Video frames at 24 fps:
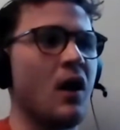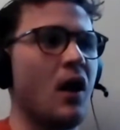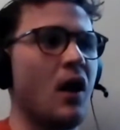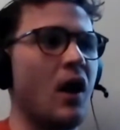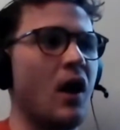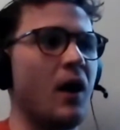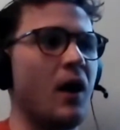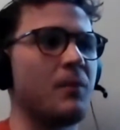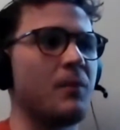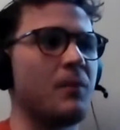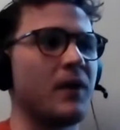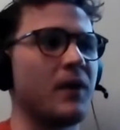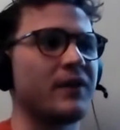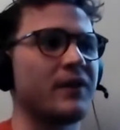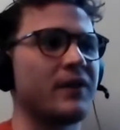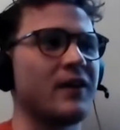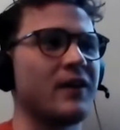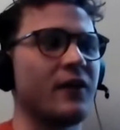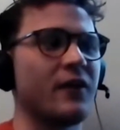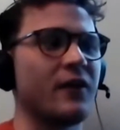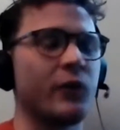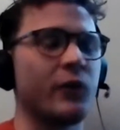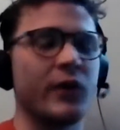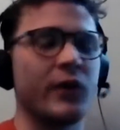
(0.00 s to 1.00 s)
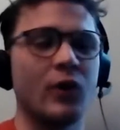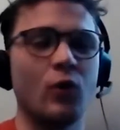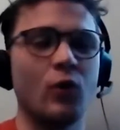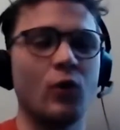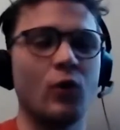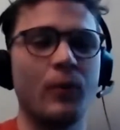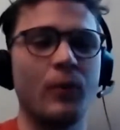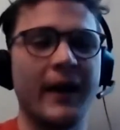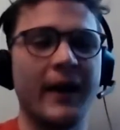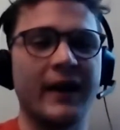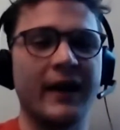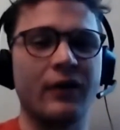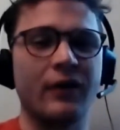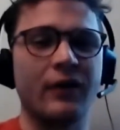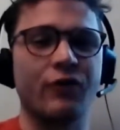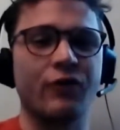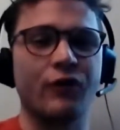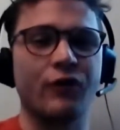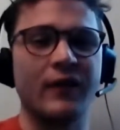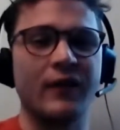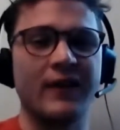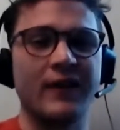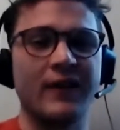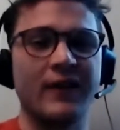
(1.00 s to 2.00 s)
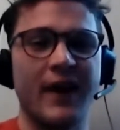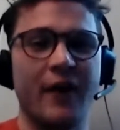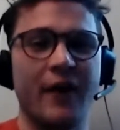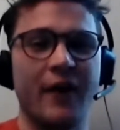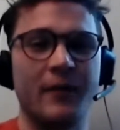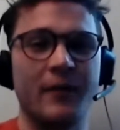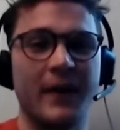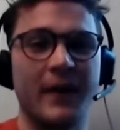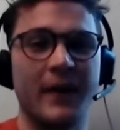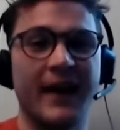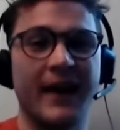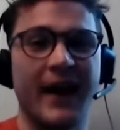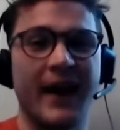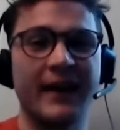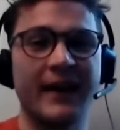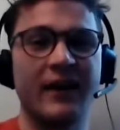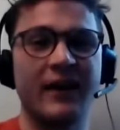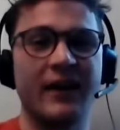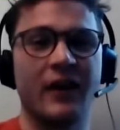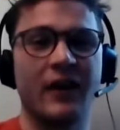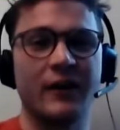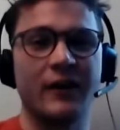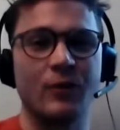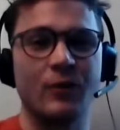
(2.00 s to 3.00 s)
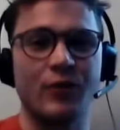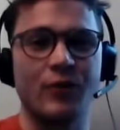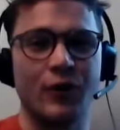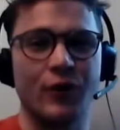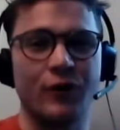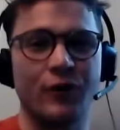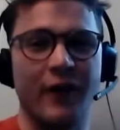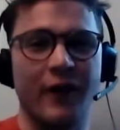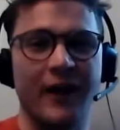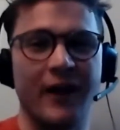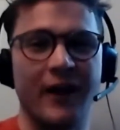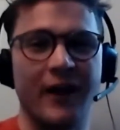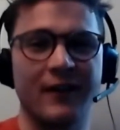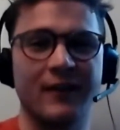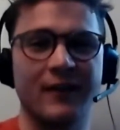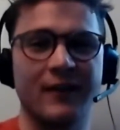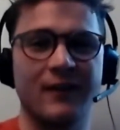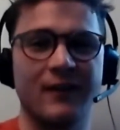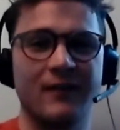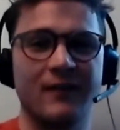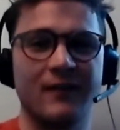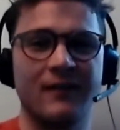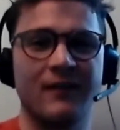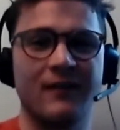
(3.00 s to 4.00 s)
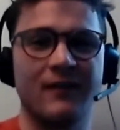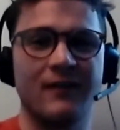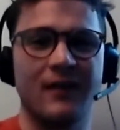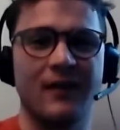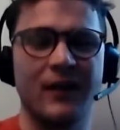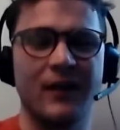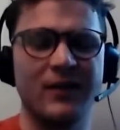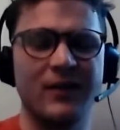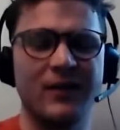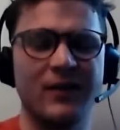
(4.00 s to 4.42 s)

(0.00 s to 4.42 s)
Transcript: Um, I think if we can all make it through this year and make any kind of progress, I right.